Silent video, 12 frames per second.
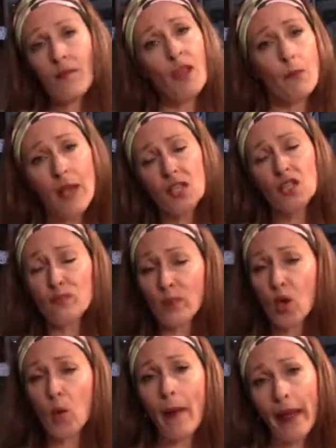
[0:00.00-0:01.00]
might just
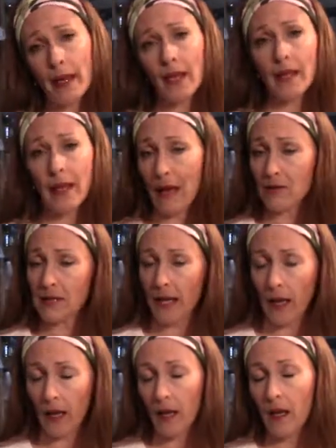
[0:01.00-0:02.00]
blow back into the house
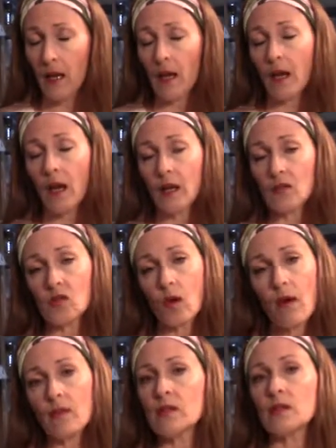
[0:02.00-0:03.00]
again. So
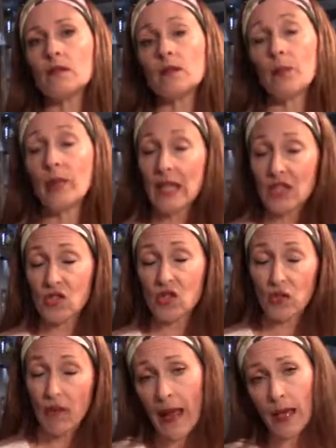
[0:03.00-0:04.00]
obviously replace
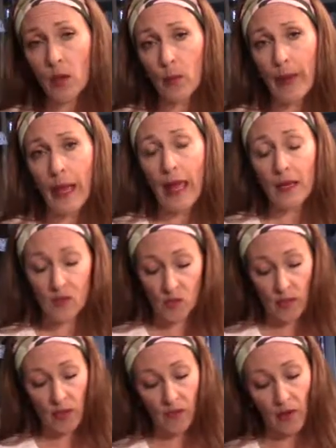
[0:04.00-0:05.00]
your vacuum bags
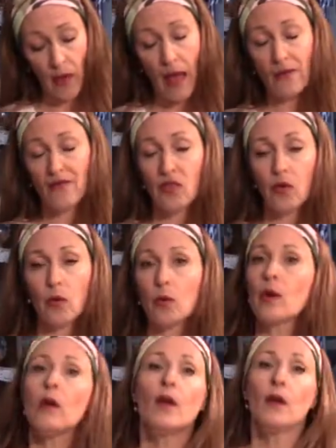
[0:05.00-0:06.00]
whenever you have to,